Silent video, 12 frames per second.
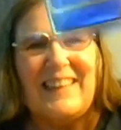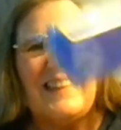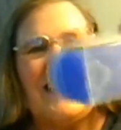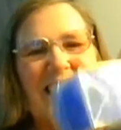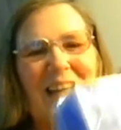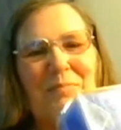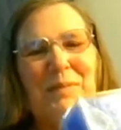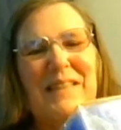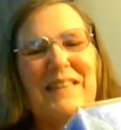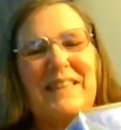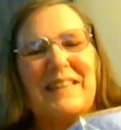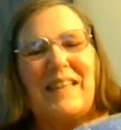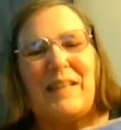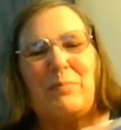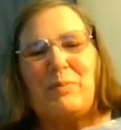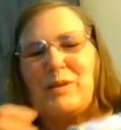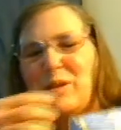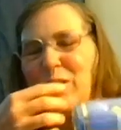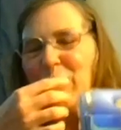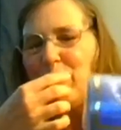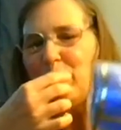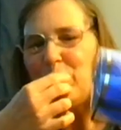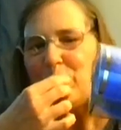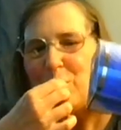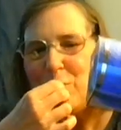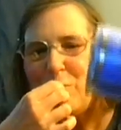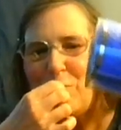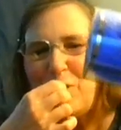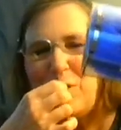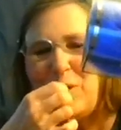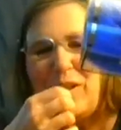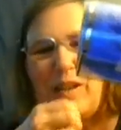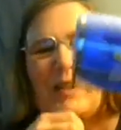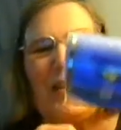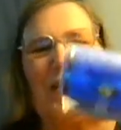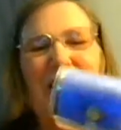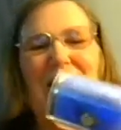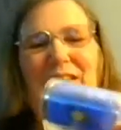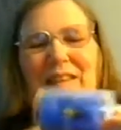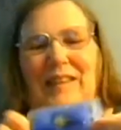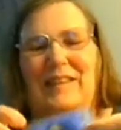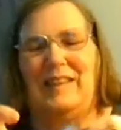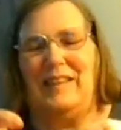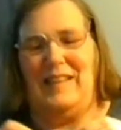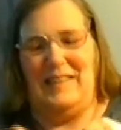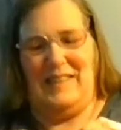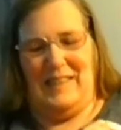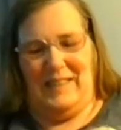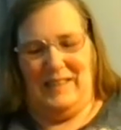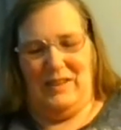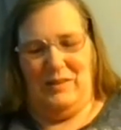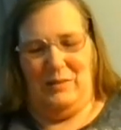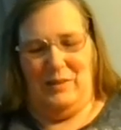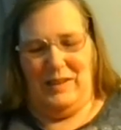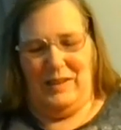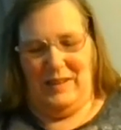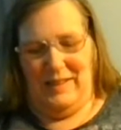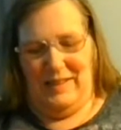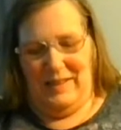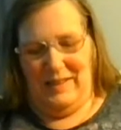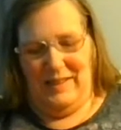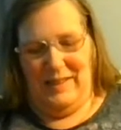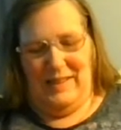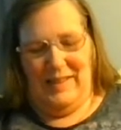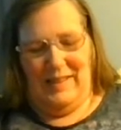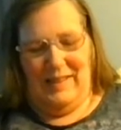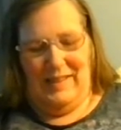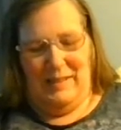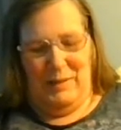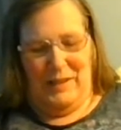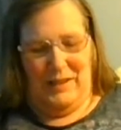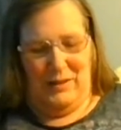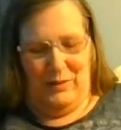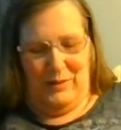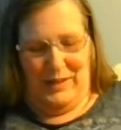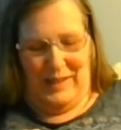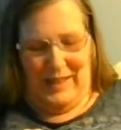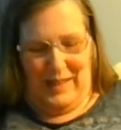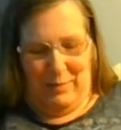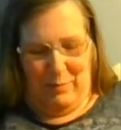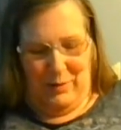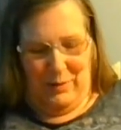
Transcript: And that piece of tape isn't helping, but it's in there. Can I get to it? Let me undo the tape.